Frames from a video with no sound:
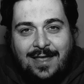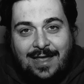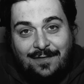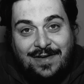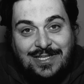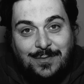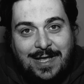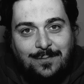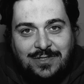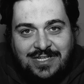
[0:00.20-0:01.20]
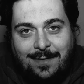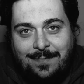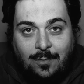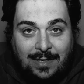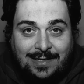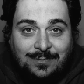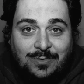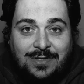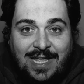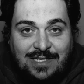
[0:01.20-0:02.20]
Hey Fight Squad, what's up? Welcome to
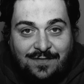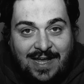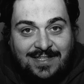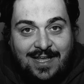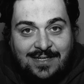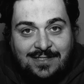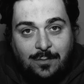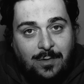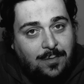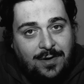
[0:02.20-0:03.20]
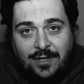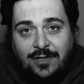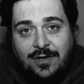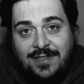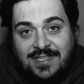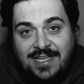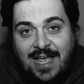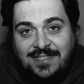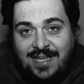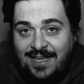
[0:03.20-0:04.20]
today's Fightcast, where we're not gonna
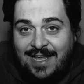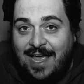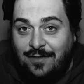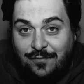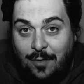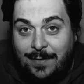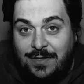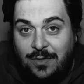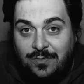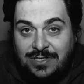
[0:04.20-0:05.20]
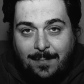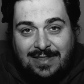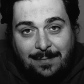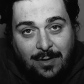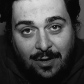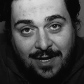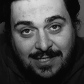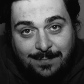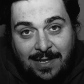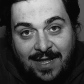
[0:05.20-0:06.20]
discuss any kind of combat news, but I'm gonna
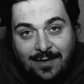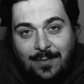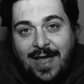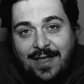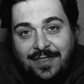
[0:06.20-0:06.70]
explain why I